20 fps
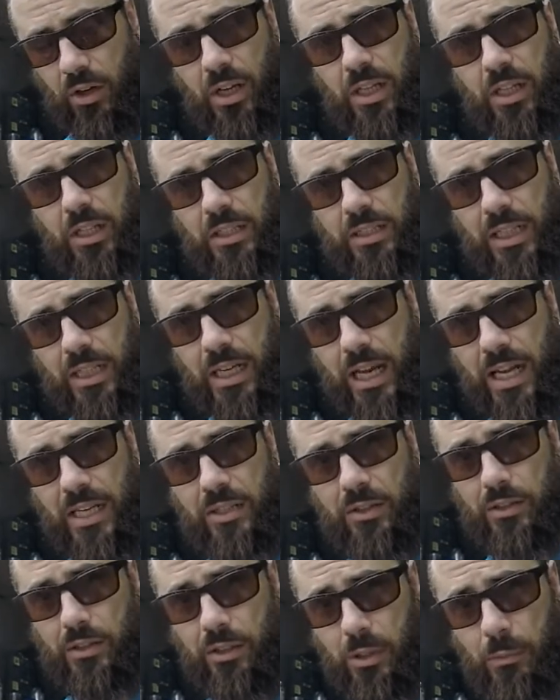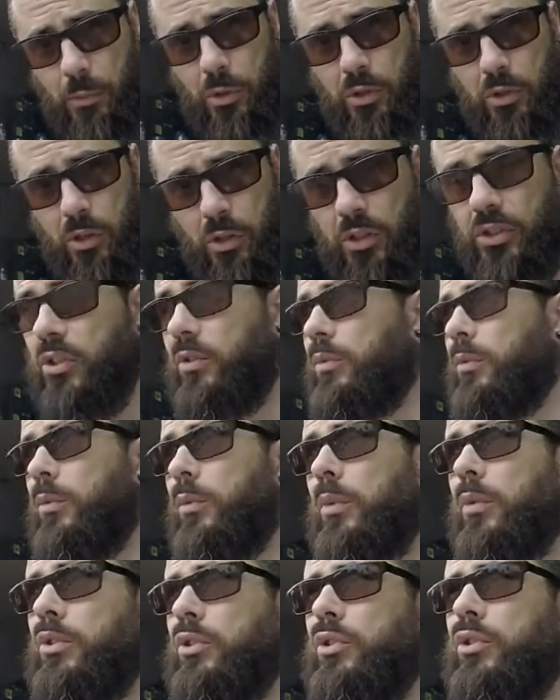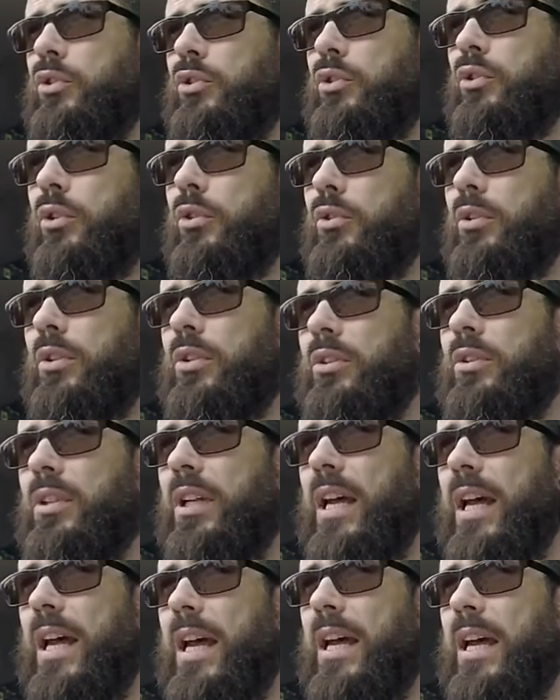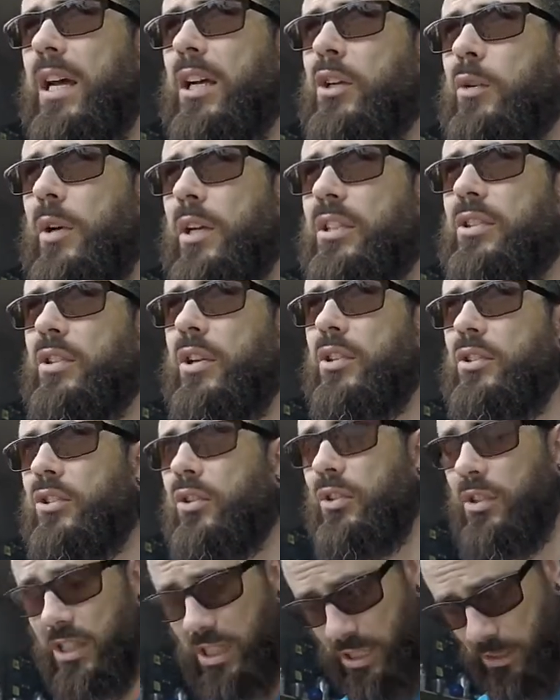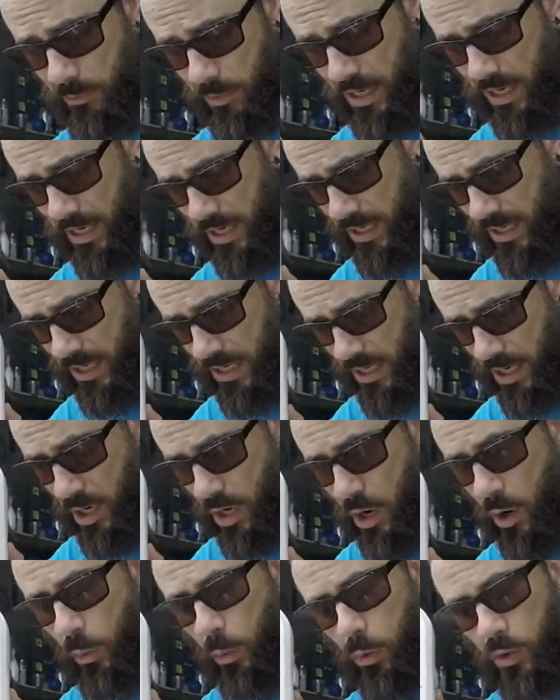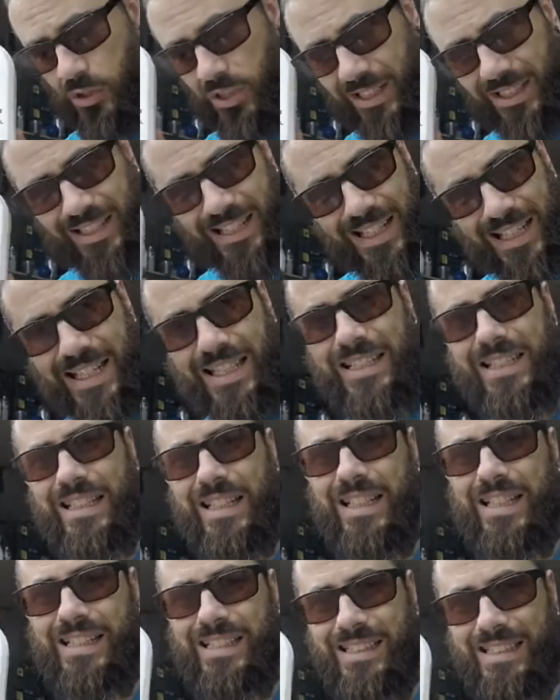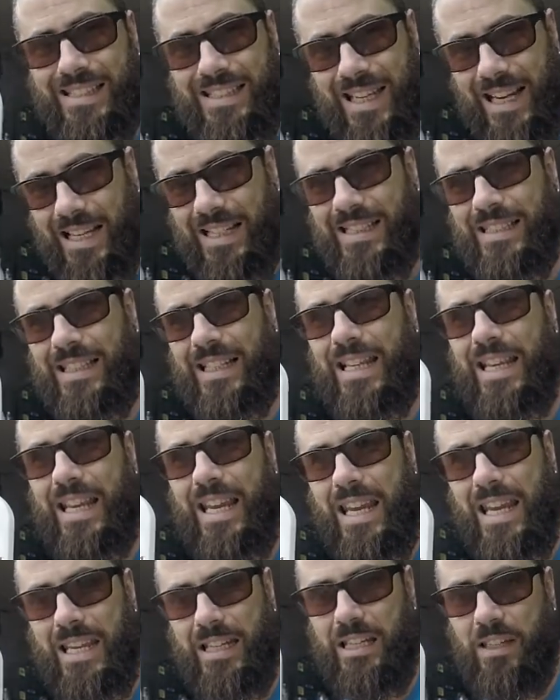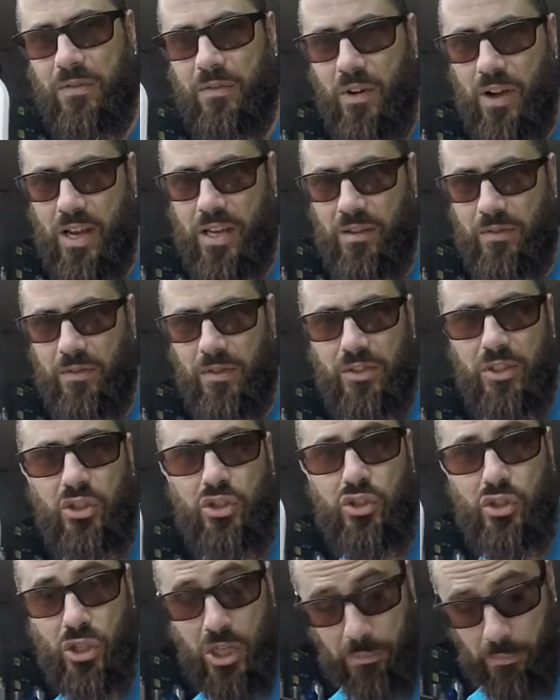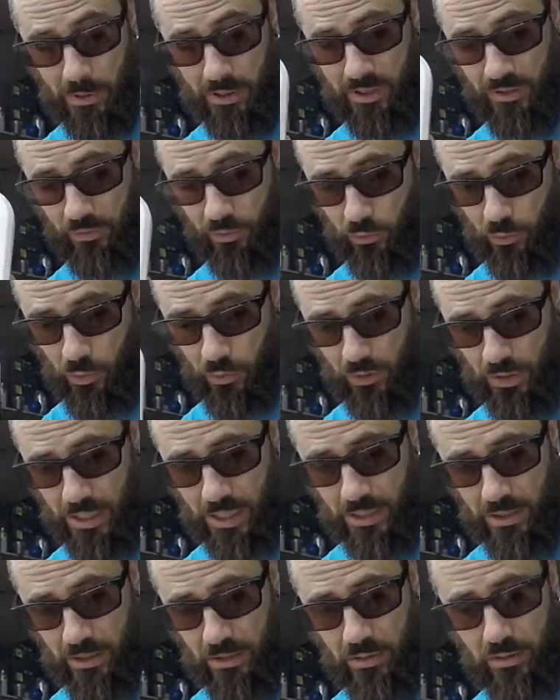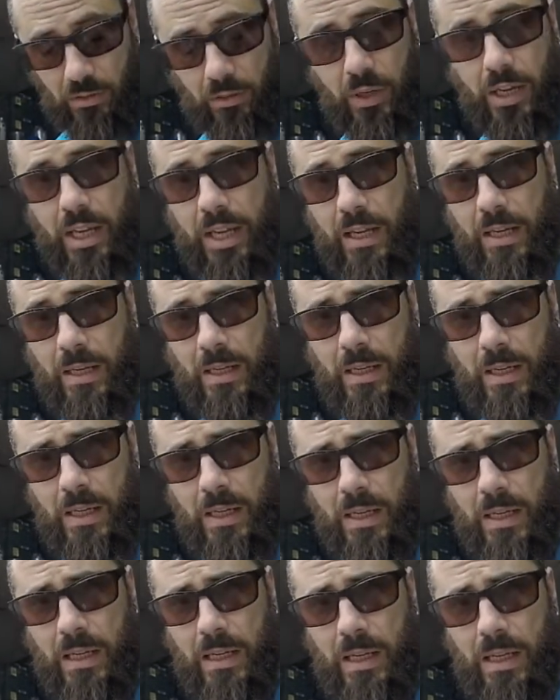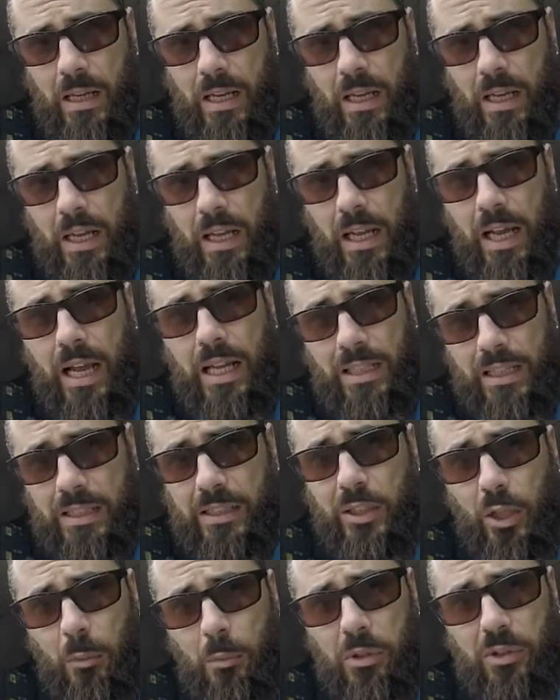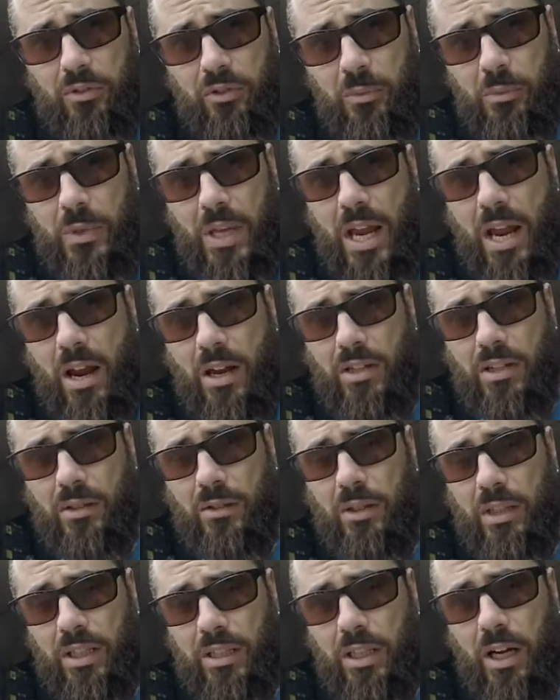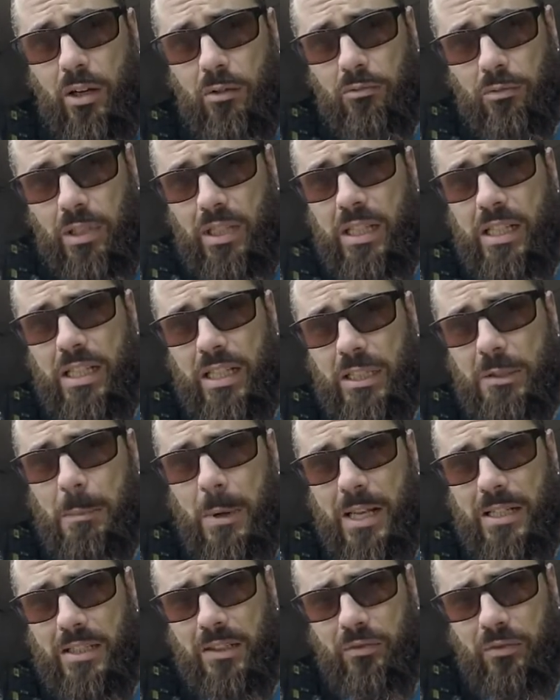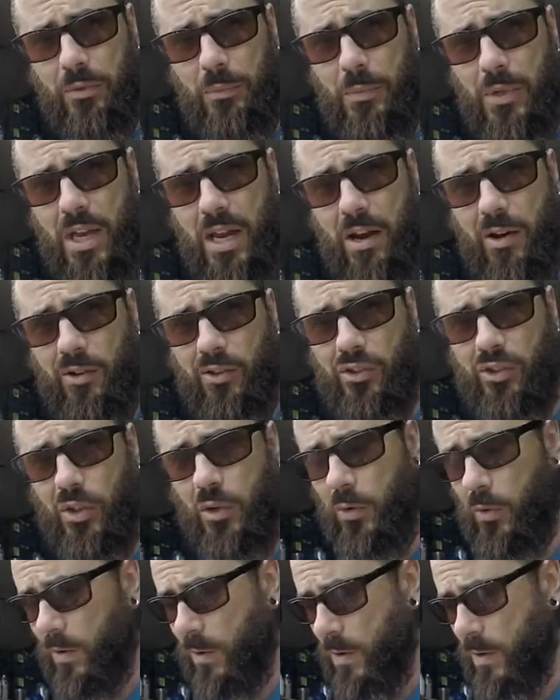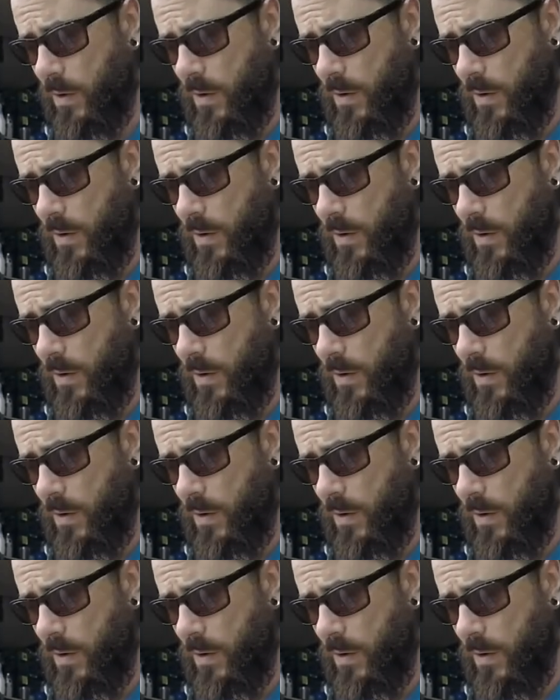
oil that I could come across doing uh, a quick search on eBay was at least 6.85 the cheapest for one liter okay and it doubled from there you know it got really expensive from there so